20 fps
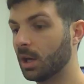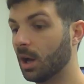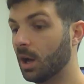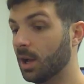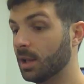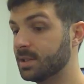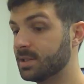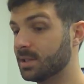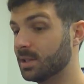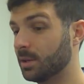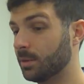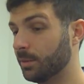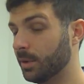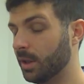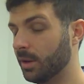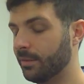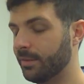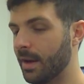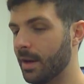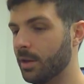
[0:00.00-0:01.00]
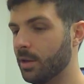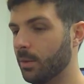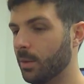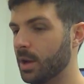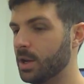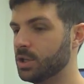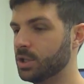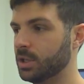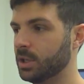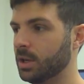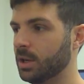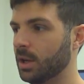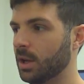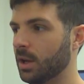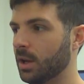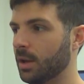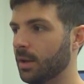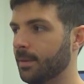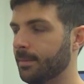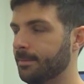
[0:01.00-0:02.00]
Constant
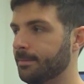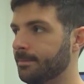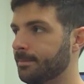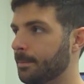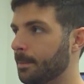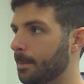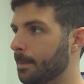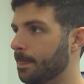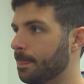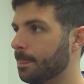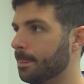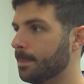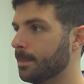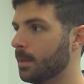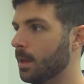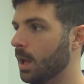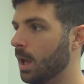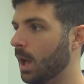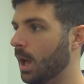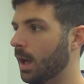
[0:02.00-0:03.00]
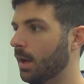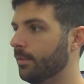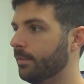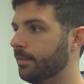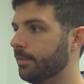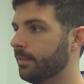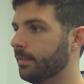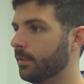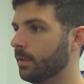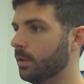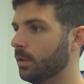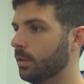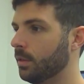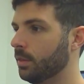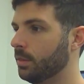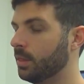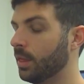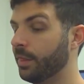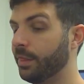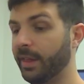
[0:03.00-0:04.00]
reevaluation of
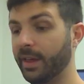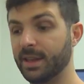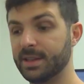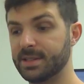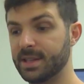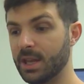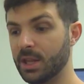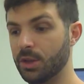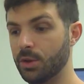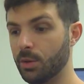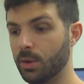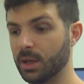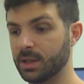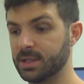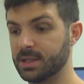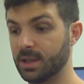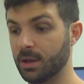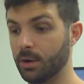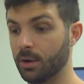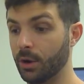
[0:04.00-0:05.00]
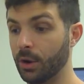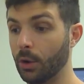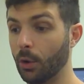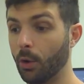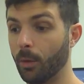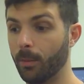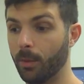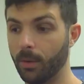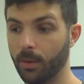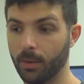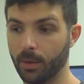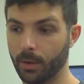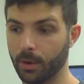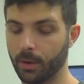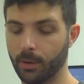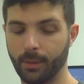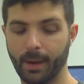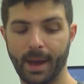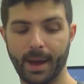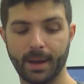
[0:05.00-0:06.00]
the things that you consider normal or
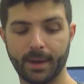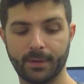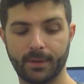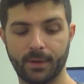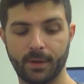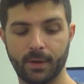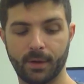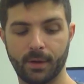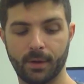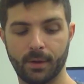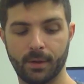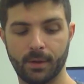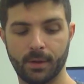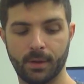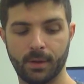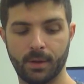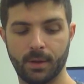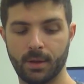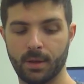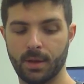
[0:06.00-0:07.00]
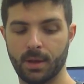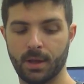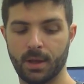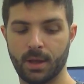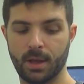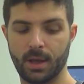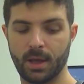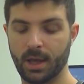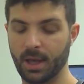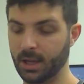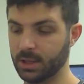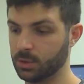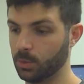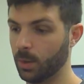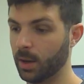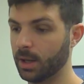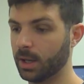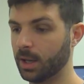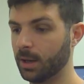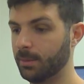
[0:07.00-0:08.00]
correct is
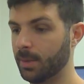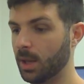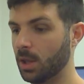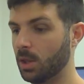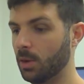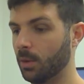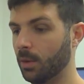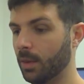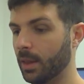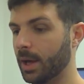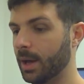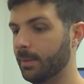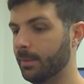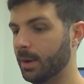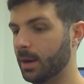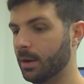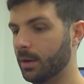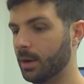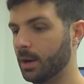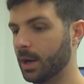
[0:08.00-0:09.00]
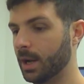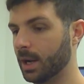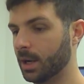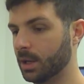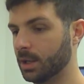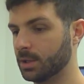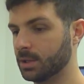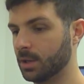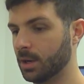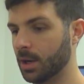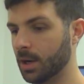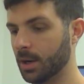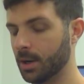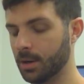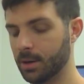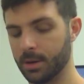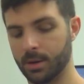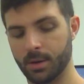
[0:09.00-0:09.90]
what can make you a lot better at guitar.